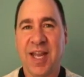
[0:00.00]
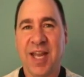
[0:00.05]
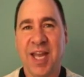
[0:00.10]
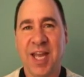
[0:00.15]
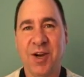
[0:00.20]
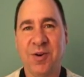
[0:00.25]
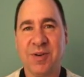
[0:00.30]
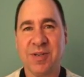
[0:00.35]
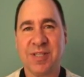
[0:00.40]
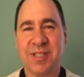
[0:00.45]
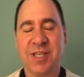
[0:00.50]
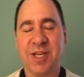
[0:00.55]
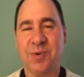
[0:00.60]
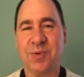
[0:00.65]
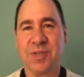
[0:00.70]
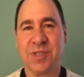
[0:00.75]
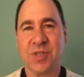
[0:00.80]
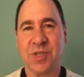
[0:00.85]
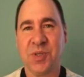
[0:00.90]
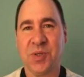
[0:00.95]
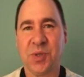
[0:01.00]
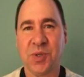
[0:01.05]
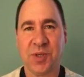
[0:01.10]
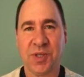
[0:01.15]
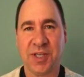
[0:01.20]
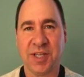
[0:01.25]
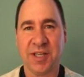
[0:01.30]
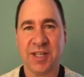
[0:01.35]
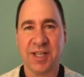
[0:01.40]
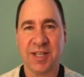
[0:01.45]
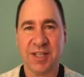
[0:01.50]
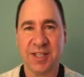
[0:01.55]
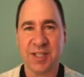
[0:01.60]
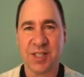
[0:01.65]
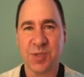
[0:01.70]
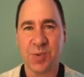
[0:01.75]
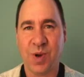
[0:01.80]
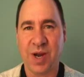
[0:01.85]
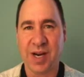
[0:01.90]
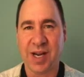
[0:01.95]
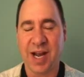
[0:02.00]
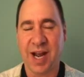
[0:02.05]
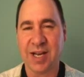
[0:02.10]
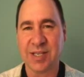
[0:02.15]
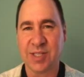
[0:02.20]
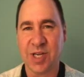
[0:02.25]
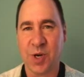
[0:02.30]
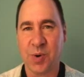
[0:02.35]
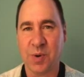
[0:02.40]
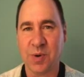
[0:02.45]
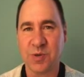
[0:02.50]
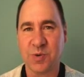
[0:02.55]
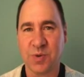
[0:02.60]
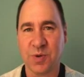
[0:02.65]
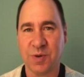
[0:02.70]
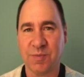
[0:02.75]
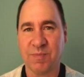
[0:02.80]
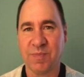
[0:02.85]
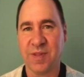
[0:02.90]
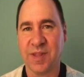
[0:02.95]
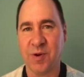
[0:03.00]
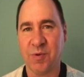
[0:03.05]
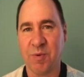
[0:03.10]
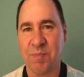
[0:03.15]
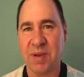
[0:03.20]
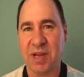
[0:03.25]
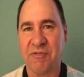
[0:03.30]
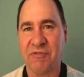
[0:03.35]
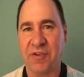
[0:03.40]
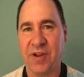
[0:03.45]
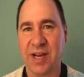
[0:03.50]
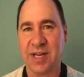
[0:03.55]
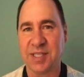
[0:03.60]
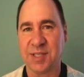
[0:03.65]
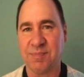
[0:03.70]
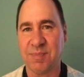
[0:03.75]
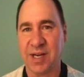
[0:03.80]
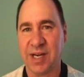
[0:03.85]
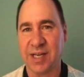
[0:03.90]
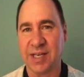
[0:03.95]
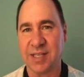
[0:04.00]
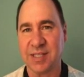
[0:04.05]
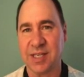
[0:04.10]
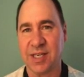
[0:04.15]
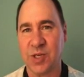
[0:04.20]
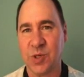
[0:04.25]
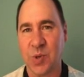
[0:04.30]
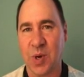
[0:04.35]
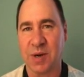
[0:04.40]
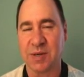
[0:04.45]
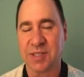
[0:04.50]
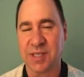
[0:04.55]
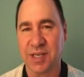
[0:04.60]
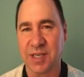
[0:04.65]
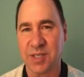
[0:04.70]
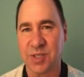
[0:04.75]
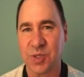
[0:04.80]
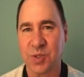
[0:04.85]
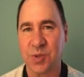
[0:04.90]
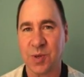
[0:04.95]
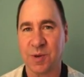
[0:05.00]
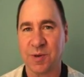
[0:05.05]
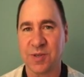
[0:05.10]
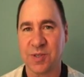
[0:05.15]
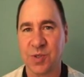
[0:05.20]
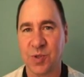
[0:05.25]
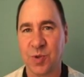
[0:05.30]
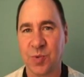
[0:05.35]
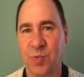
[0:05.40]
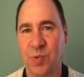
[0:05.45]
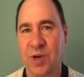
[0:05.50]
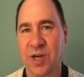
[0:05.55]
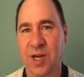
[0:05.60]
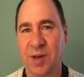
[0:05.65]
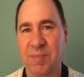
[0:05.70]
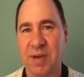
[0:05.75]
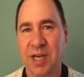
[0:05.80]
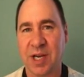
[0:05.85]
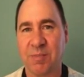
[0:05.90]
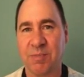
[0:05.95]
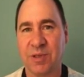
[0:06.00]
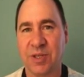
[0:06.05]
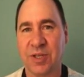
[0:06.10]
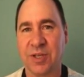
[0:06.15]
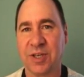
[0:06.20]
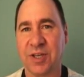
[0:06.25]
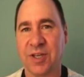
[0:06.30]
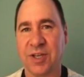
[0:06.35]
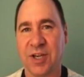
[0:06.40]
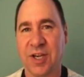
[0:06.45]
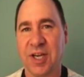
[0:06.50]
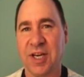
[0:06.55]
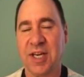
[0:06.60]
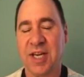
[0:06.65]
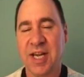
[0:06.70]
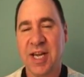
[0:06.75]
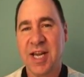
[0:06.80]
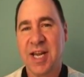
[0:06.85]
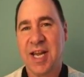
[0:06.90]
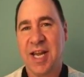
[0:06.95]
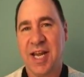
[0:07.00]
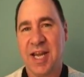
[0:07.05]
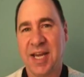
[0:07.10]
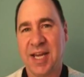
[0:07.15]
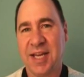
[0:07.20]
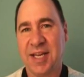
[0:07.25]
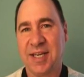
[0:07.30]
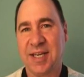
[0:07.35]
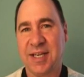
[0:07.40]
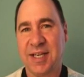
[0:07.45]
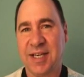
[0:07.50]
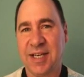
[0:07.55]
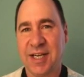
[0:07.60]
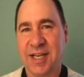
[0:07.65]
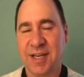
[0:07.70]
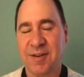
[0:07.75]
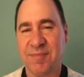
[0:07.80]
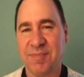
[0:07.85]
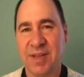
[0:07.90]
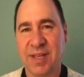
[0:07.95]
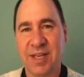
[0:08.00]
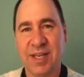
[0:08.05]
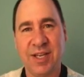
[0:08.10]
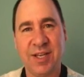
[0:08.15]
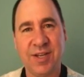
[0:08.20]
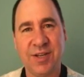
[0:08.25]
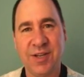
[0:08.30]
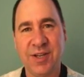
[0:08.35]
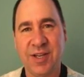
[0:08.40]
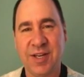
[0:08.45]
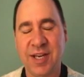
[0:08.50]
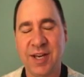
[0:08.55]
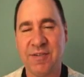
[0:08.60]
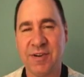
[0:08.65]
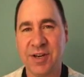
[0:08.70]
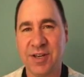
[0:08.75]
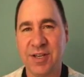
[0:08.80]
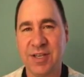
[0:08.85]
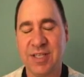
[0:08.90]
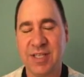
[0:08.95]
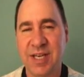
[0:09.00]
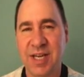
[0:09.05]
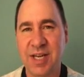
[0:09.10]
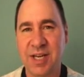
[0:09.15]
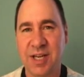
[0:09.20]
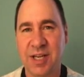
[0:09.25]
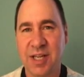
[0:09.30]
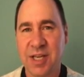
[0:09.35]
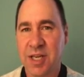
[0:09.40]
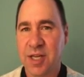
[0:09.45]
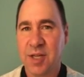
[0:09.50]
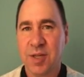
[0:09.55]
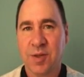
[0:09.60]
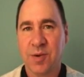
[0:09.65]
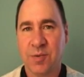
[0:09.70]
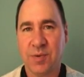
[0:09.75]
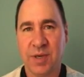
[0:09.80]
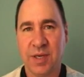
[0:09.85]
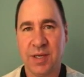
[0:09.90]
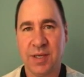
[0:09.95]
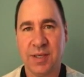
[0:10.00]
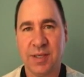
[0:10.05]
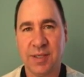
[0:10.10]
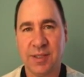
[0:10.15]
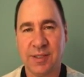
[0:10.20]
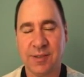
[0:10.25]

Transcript: it was cool. And the SWAT guys always were big fans of mine because they knew I was going to do them well, make them look good. And but you never could tell when